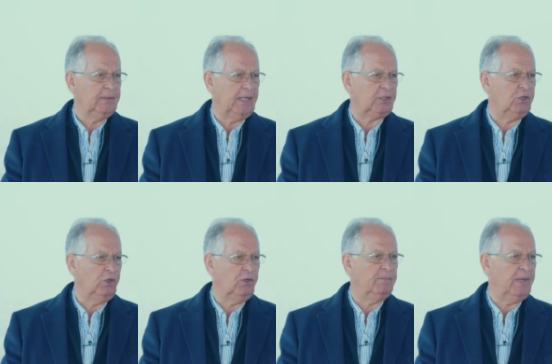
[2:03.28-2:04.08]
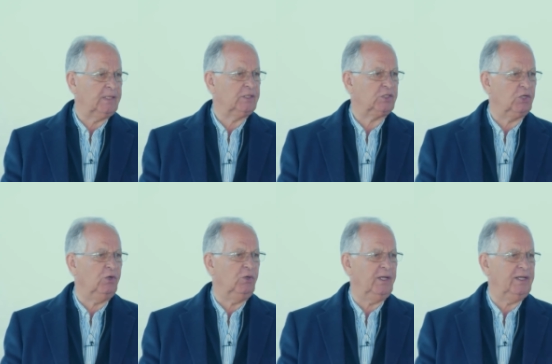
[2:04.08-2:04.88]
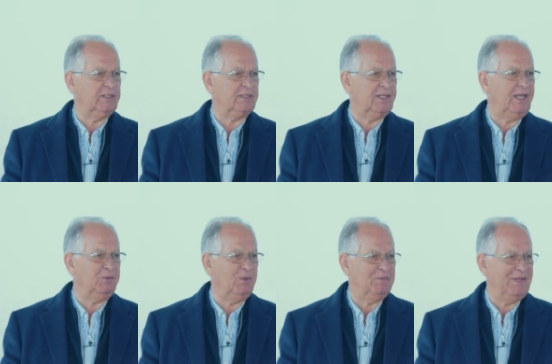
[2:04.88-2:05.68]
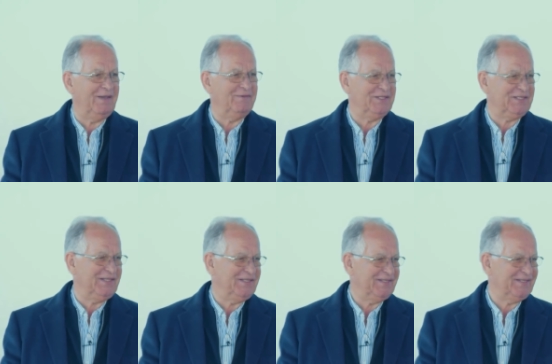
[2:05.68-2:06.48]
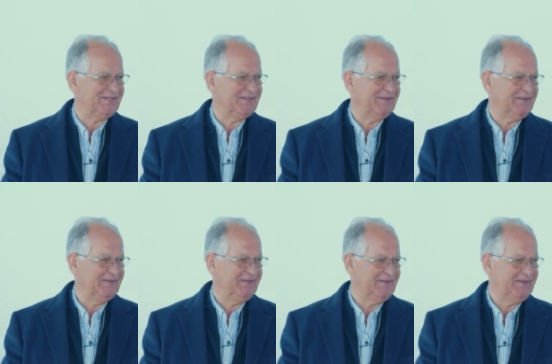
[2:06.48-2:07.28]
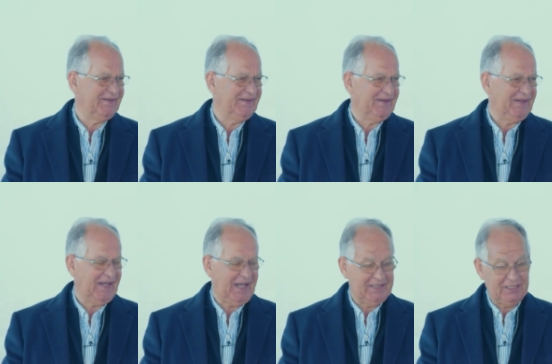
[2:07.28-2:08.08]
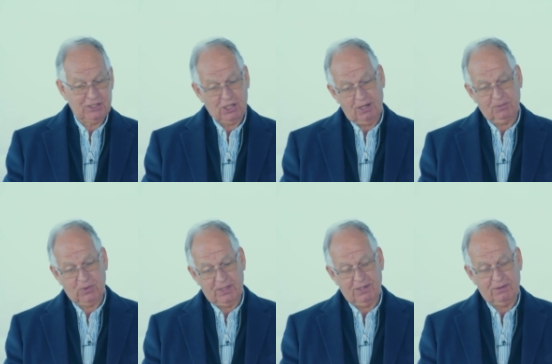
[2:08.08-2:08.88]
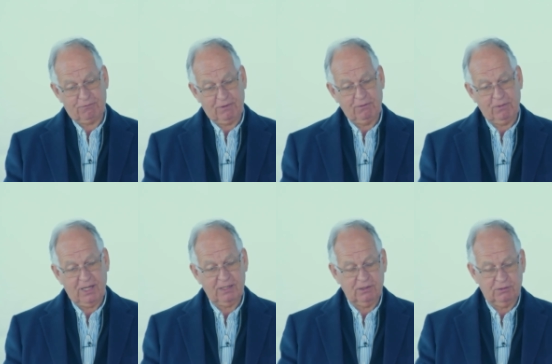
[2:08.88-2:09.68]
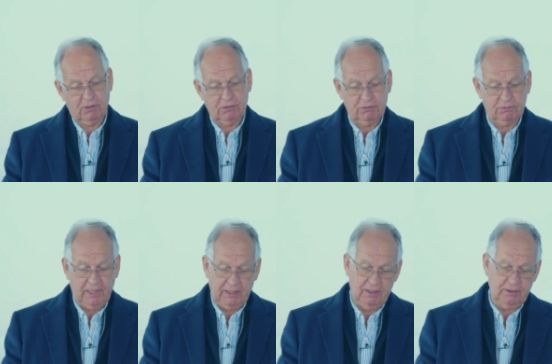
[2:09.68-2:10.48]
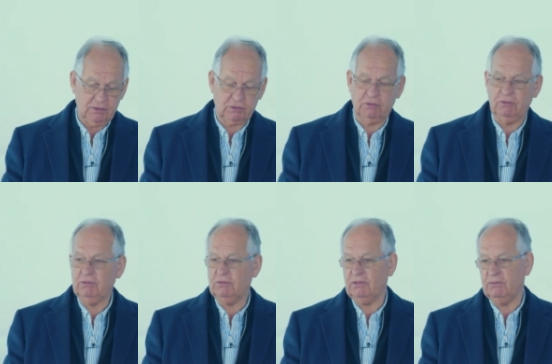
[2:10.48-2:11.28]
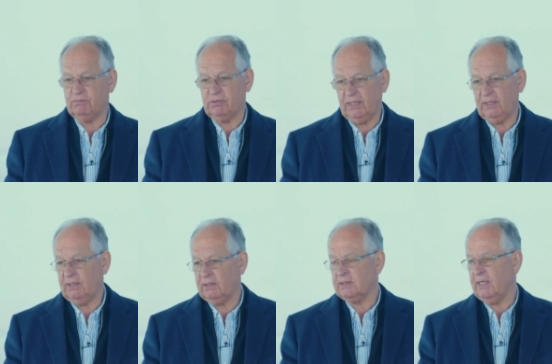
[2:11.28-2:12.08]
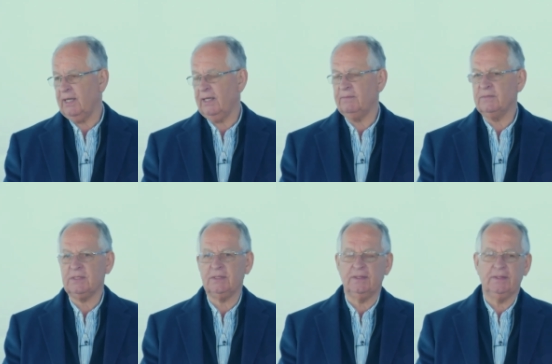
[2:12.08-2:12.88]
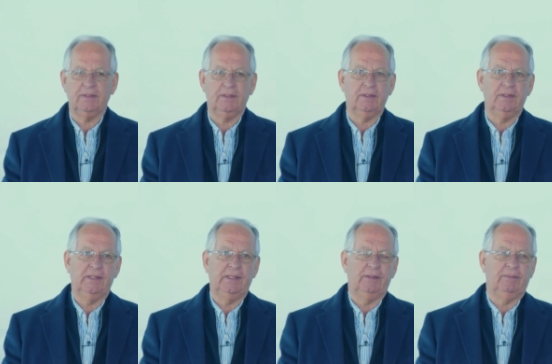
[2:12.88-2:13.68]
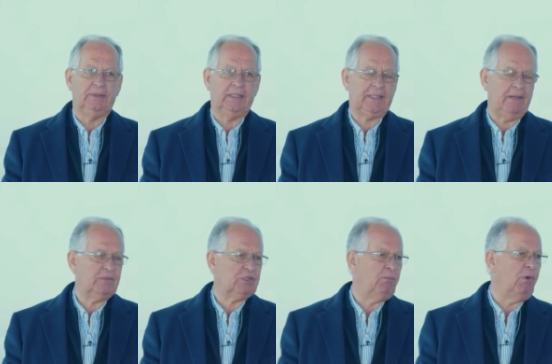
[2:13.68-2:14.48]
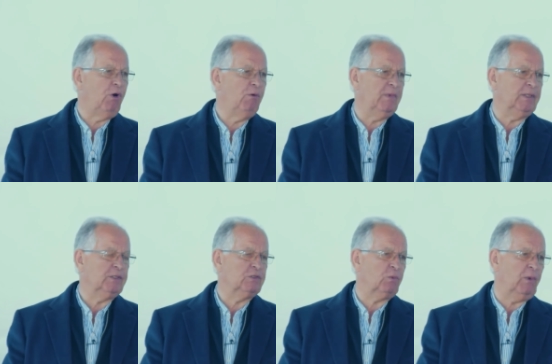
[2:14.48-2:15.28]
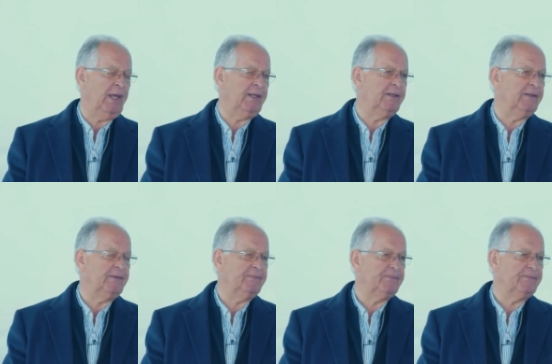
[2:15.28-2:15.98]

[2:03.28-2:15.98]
that caught my soul and has stayed with me ever since. And then Psalm 23, well, you know, you read it in school, you prayed it at times. But there comes a moment when